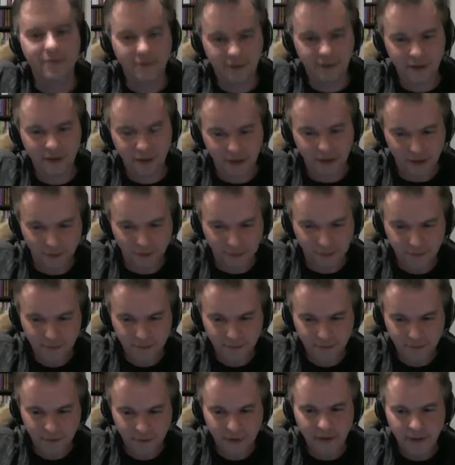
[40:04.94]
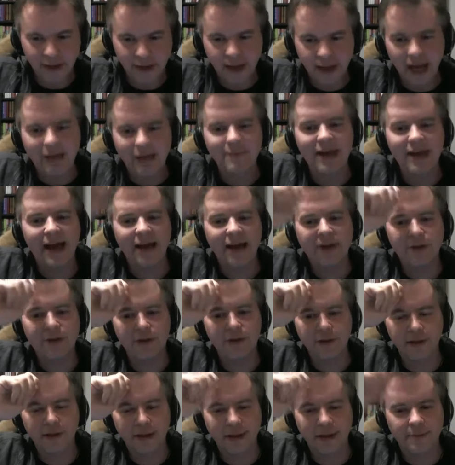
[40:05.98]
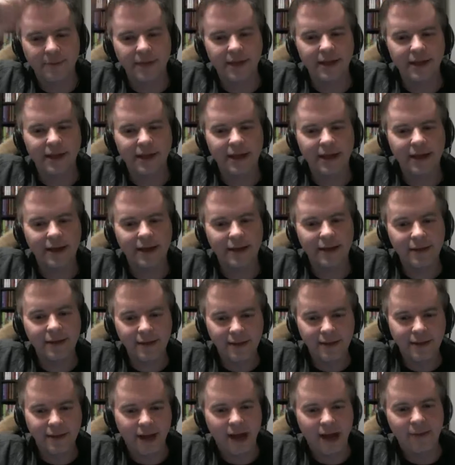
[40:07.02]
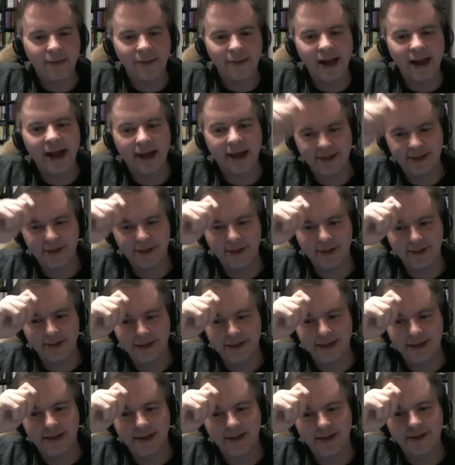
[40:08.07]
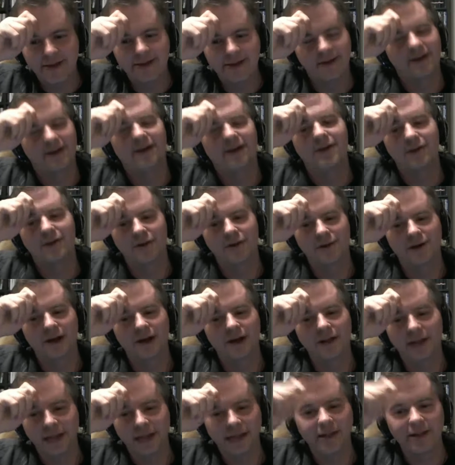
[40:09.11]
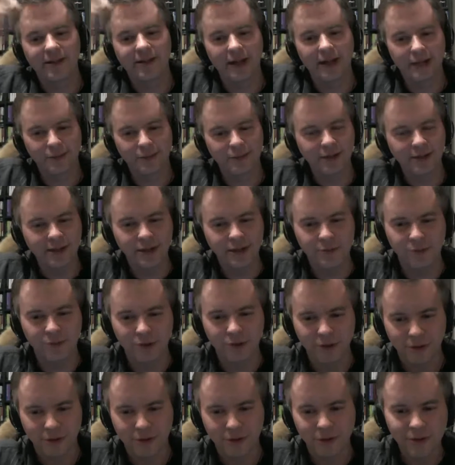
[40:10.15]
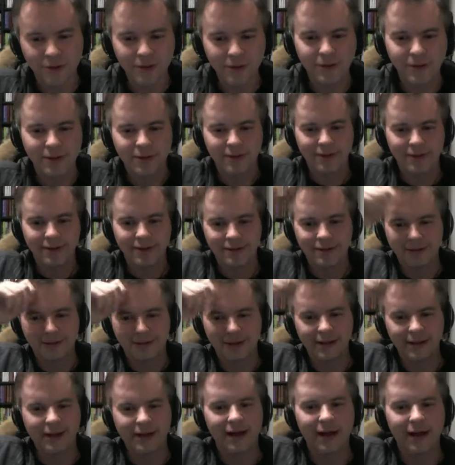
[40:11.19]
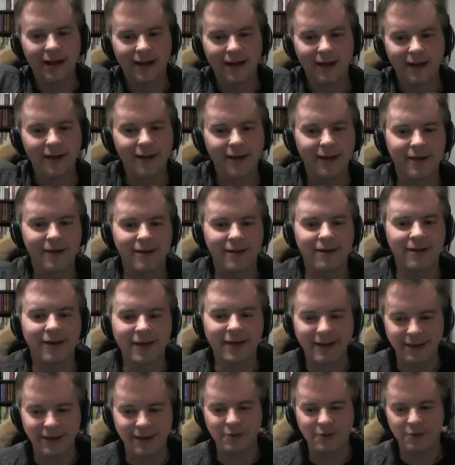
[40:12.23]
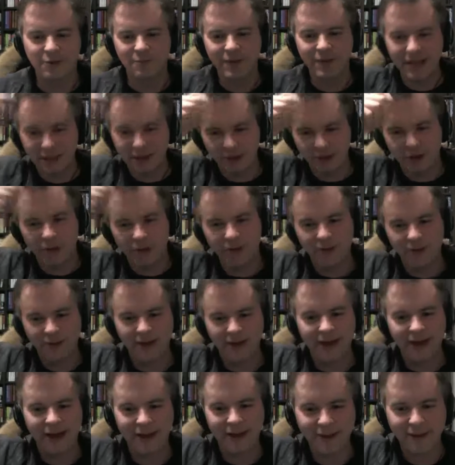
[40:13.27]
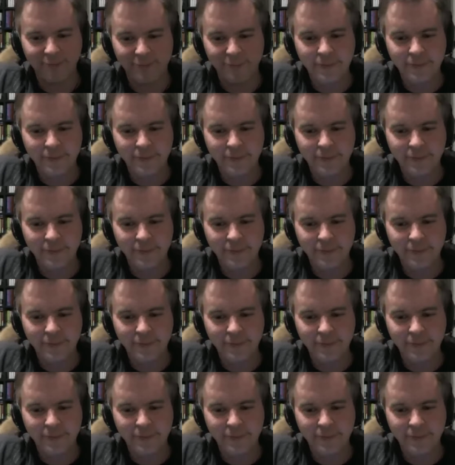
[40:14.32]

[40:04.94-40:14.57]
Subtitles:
you know, I'm actually, I'm actually, you know, an Enlightenment liberal. Ta-da! Right? It was me the whole time.